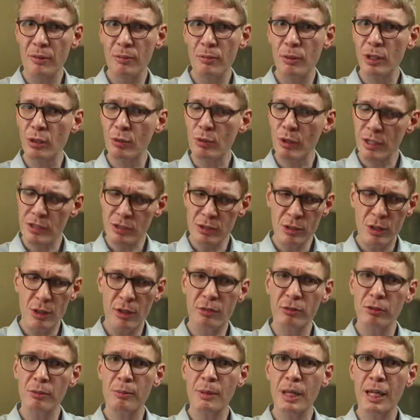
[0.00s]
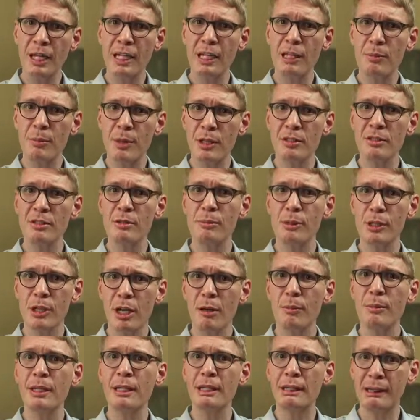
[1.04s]
When Christ calls a man, he bids him
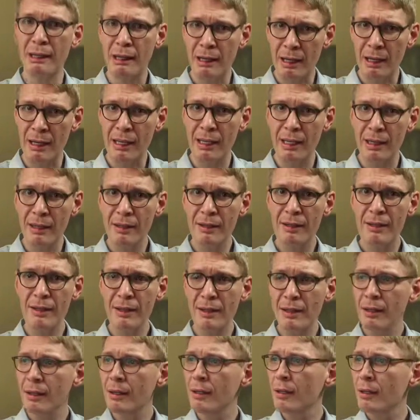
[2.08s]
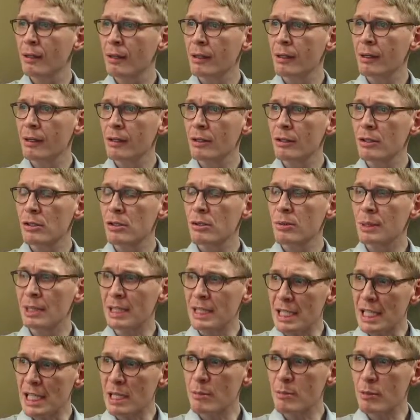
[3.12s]
come and die. To
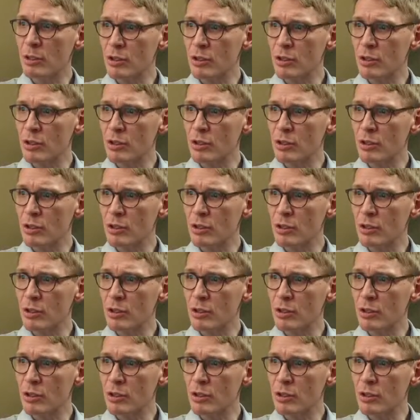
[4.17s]
redeem the